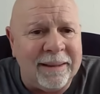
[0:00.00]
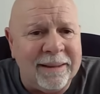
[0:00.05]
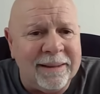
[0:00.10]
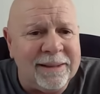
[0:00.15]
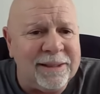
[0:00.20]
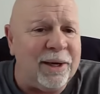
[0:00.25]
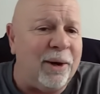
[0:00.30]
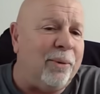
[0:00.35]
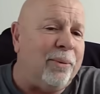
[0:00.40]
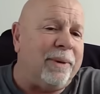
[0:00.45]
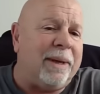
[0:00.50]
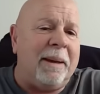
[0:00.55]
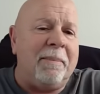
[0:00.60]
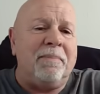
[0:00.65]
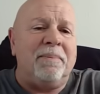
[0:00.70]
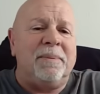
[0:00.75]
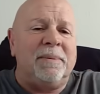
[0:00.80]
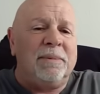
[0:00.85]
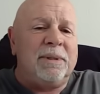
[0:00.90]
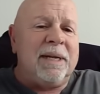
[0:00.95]
So they
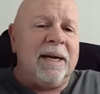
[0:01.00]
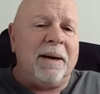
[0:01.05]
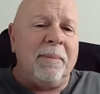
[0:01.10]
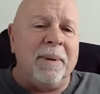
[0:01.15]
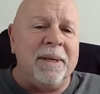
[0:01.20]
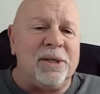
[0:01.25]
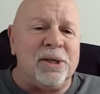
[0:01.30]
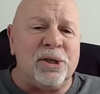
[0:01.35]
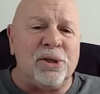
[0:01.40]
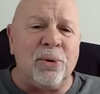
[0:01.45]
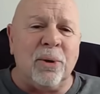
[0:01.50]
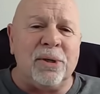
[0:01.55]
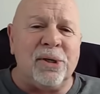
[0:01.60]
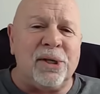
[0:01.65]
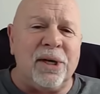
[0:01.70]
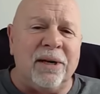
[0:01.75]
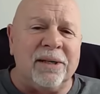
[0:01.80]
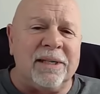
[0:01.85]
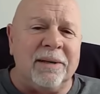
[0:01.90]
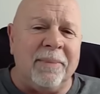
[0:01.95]
stick a bunch of short
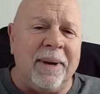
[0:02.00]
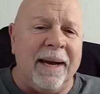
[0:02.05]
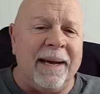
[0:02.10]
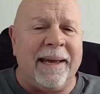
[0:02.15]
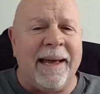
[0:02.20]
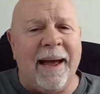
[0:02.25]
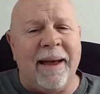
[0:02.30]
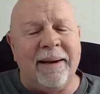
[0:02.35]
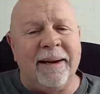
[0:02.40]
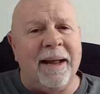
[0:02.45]
shares in my account